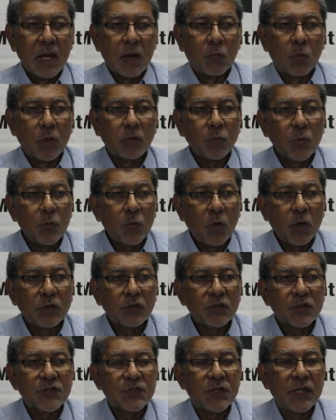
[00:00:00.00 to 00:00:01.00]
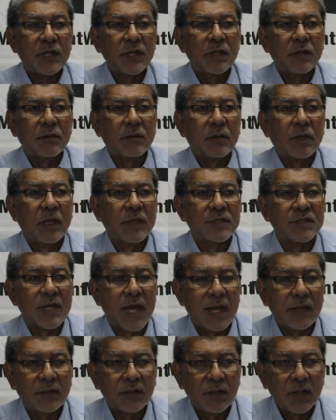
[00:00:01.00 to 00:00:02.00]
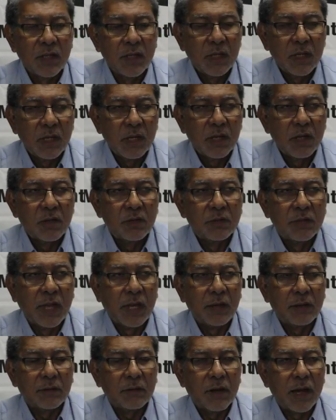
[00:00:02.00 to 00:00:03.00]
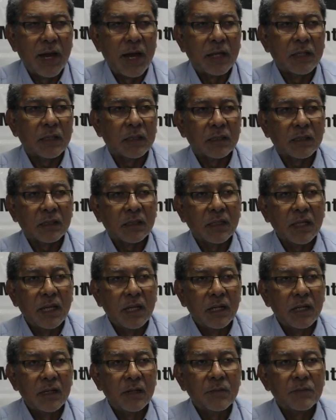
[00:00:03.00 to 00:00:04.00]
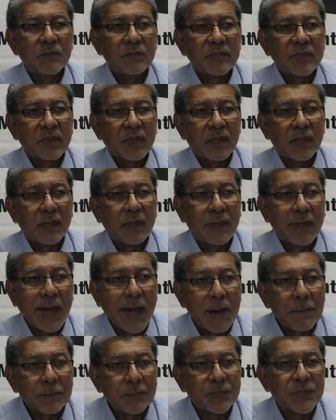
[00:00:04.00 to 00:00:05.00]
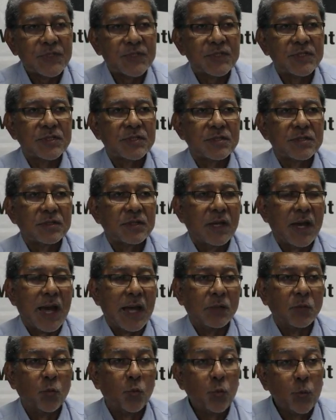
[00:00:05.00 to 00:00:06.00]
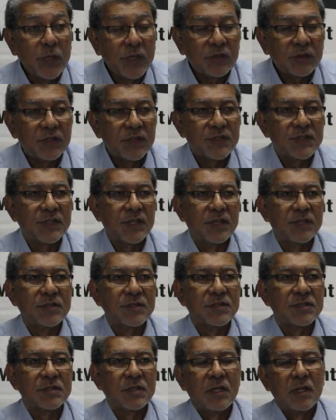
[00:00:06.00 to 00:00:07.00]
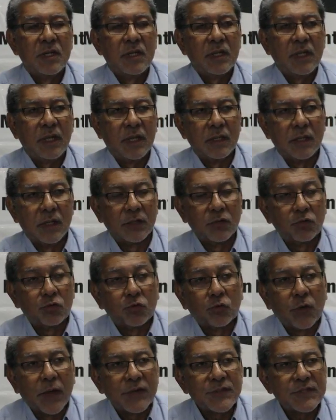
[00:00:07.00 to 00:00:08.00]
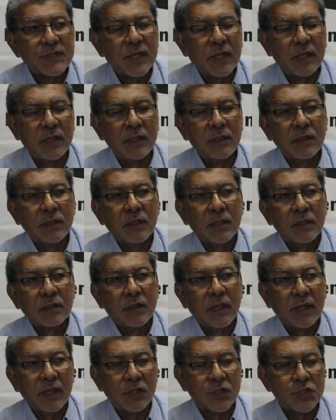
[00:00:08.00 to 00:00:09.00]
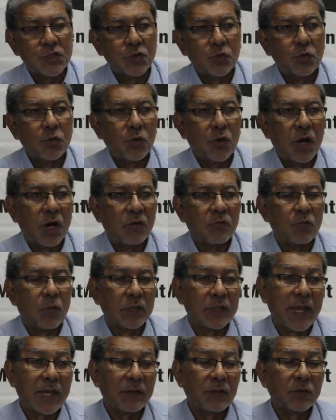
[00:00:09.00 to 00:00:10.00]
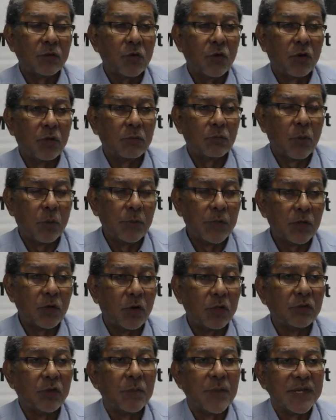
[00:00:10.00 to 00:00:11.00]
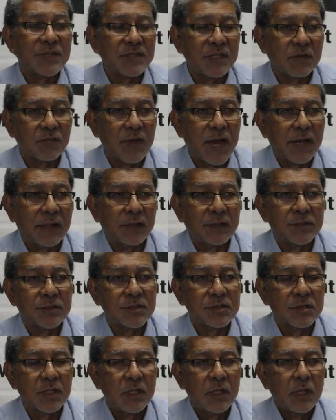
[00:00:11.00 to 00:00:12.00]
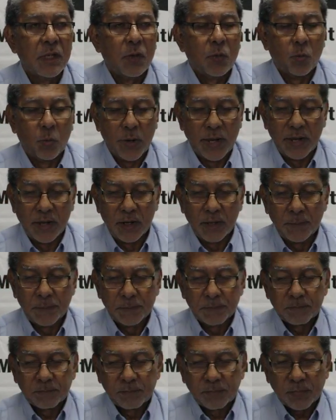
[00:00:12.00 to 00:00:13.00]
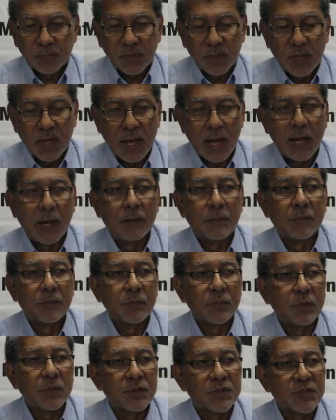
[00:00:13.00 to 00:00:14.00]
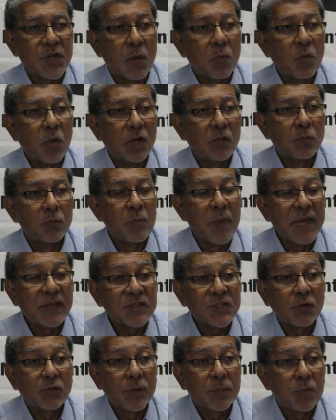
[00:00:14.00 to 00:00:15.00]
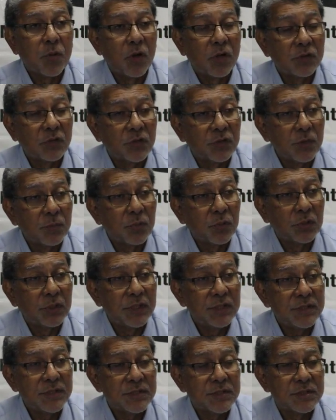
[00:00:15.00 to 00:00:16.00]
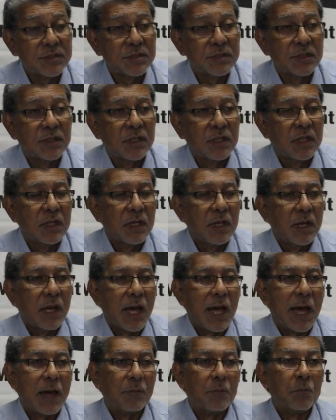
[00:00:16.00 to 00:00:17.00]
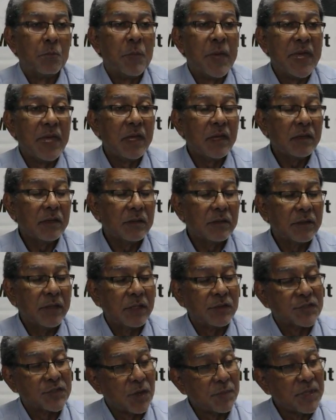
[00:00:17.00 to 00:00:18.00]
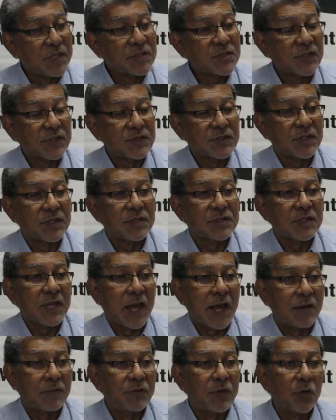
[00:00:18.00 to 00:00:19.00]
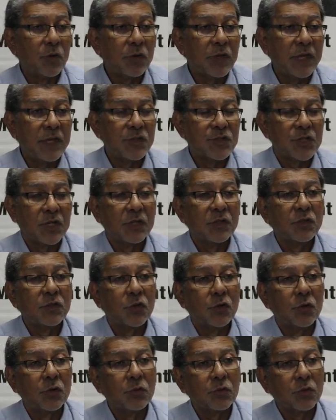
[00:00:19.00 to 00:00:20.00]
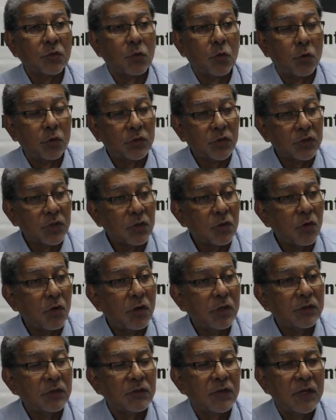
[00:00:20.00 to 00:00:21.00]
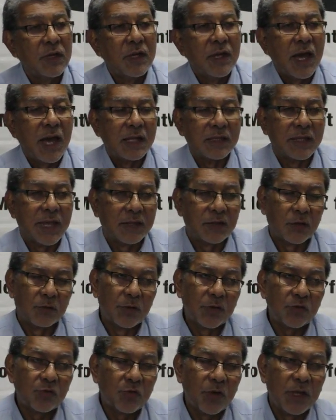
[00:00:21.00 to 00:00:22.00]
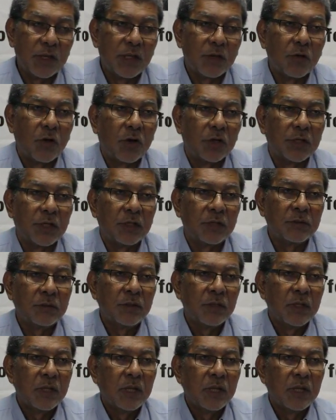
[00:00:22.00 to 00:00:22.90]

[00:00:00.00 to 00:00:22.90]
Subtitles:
And what we want to say is that there are clear gaps and weaknesses in addressing the issue of what we call domestic violence, where someone makes a report to the police, may, in some instances, have the occasion to go to the court and get a restraining order,